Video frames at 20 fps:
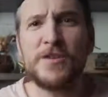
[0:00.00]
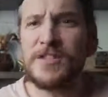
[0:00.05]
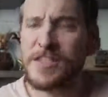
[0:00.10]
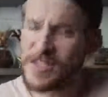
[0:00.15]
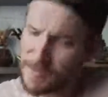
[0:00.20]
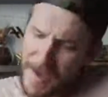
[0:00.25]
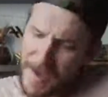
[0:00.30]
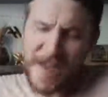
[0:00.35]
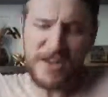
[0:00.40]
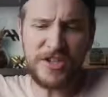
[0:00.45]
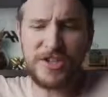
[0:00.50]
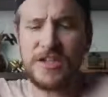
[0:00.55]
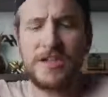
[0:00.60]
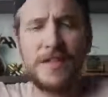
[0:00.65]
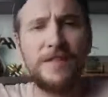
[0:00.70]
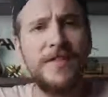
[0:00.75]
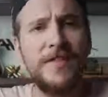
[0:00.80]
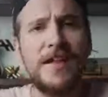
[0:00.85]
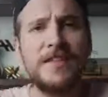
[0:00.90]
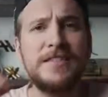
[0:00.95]
smash it
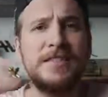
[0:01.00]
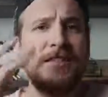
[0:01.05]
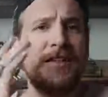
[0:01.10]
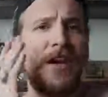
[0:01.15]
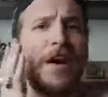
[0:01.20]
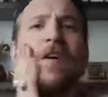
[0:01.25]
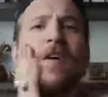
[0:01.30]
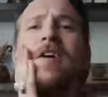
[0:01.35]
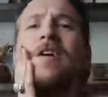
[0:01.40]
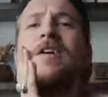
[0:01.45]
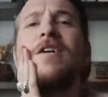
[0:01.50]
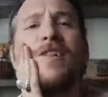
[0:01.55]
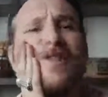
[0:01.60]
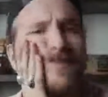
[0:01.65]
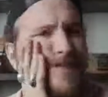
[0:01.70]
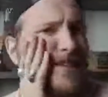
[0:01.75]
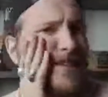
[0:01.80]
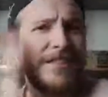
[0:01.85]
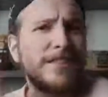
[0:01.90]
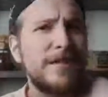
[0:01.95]
if that's,
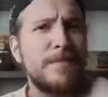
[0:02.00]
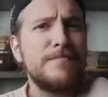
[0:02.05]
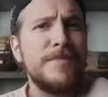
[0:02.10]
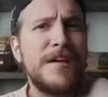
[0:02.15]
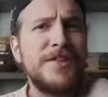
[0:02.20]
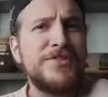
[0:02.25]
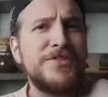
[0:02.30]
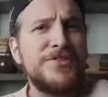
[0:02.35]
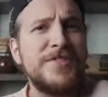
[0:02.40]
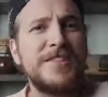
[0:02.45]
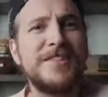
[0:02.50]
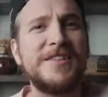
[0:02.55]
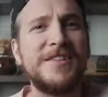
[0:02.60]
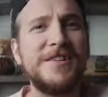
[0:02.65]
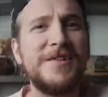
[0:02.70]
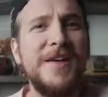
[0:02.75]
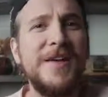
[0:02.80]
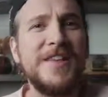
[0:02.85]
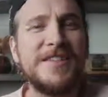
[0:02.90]
that's something that you're into.